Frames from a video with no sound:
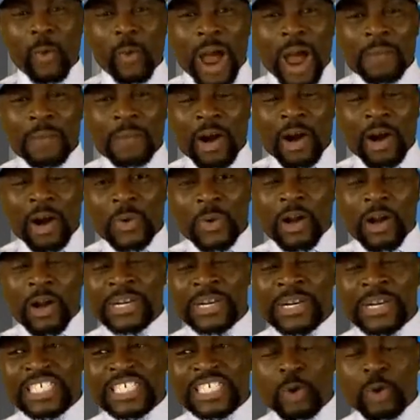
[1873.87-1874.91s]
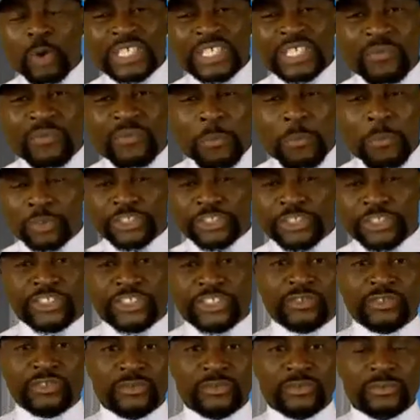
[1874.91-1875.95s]
One more day, communities they will stay for
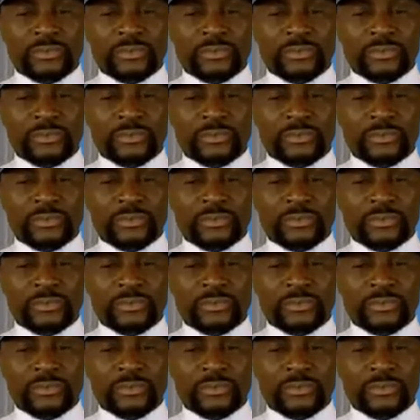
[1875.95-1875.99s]
bush.